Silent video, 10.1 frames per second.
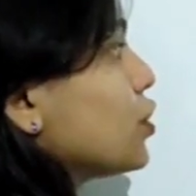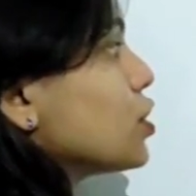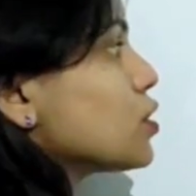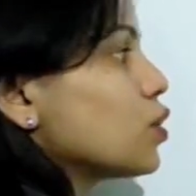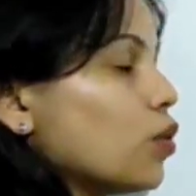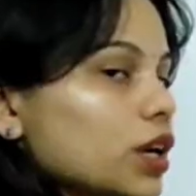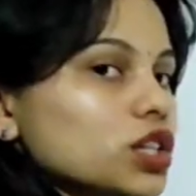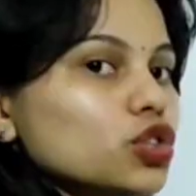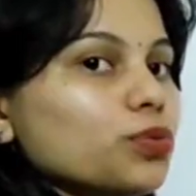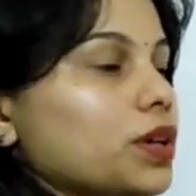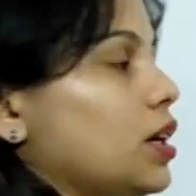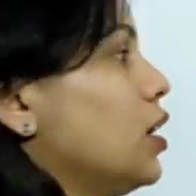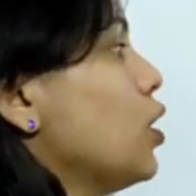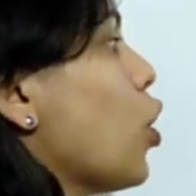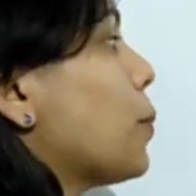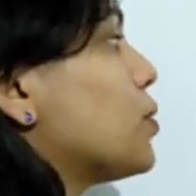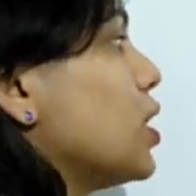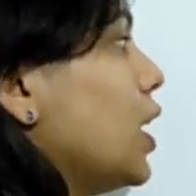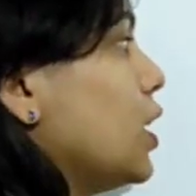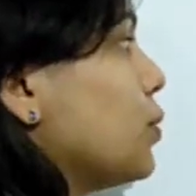which is going to be
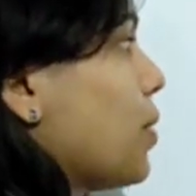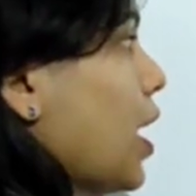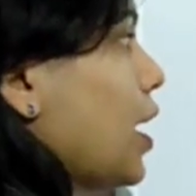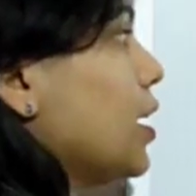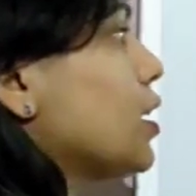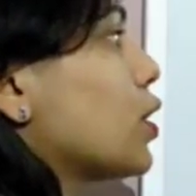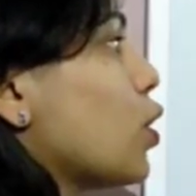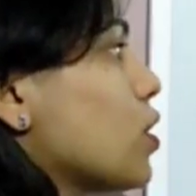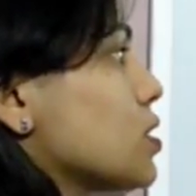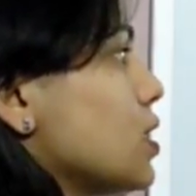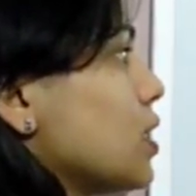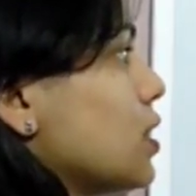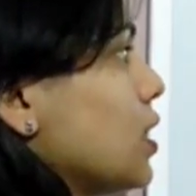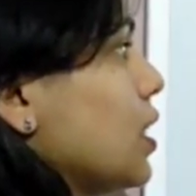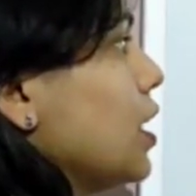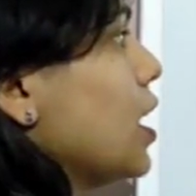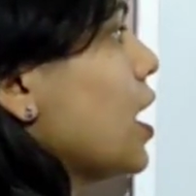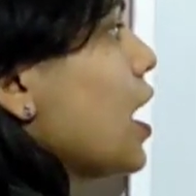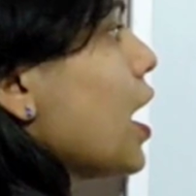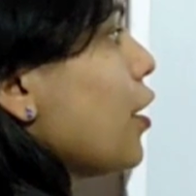obtained by crossing the
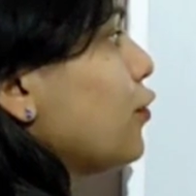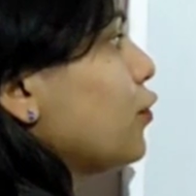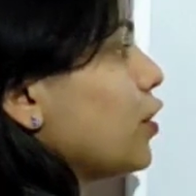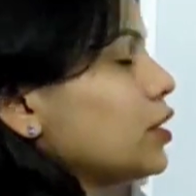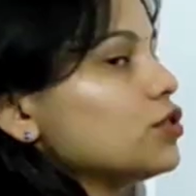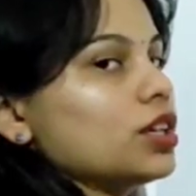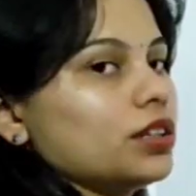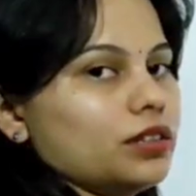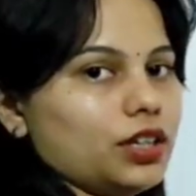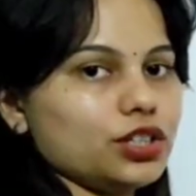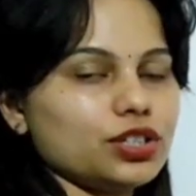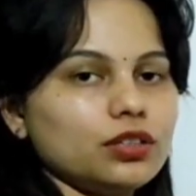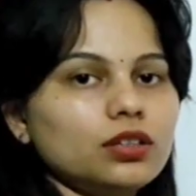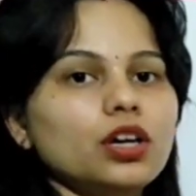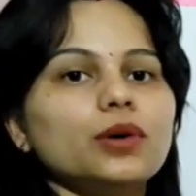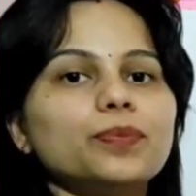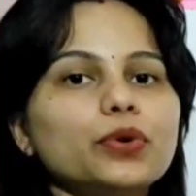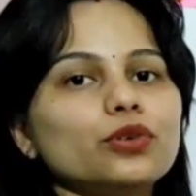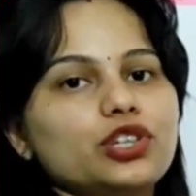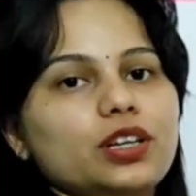F1 generation
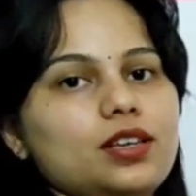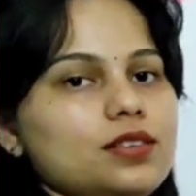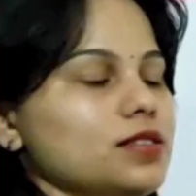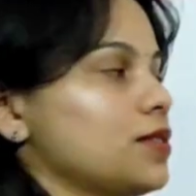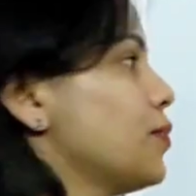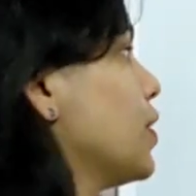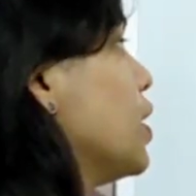progenies.